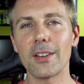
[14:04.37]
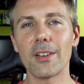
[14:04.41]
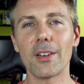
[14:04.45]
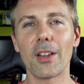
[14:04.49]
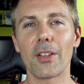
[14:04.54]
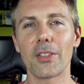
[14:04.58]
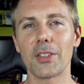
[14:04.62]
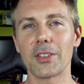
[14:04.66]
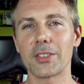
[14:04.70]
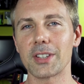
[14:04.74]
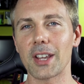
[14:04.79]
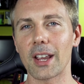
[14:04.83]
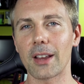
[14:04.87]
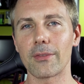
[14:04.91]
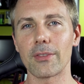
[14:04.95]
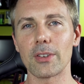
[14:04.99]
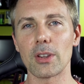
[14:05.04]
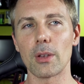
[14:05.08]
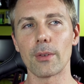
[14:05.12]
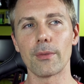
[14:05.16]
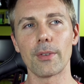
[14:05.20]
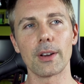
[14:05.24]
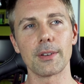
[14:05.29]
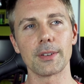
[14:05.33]
another tech
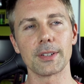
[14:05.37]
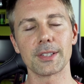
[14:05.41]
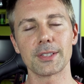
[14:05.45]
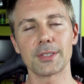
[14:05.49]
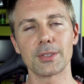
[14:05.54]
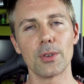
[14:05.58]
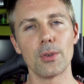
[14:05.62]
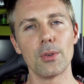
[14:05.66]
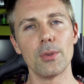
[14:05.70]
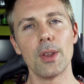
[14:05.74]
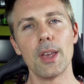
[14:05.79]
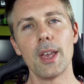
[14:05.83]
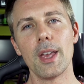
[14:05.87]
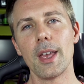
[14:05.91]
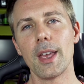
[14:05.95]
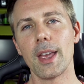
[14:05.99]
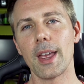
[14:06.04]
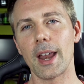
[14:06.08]
video very soon.